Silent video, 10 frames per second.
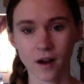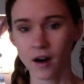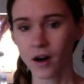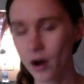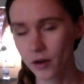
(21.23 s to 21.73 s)

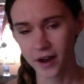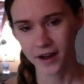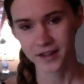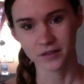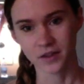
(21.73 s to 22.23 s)
All
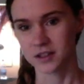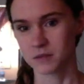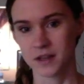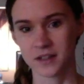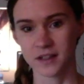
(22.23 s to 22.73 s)
kinds of things are
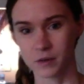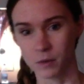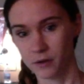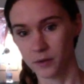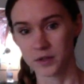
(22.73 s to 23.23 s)
being said,
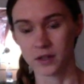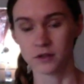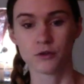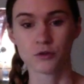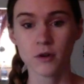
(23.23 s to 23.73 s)
whether those things are
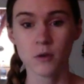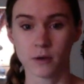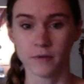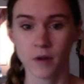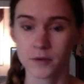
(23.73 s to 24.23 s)
true or
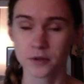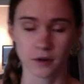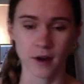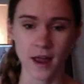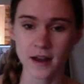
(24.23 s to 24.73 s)
false or
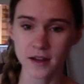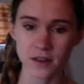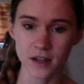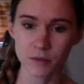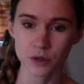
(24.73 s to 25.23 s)
anything
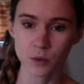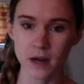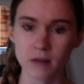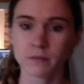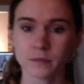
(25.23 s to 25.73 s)
in between.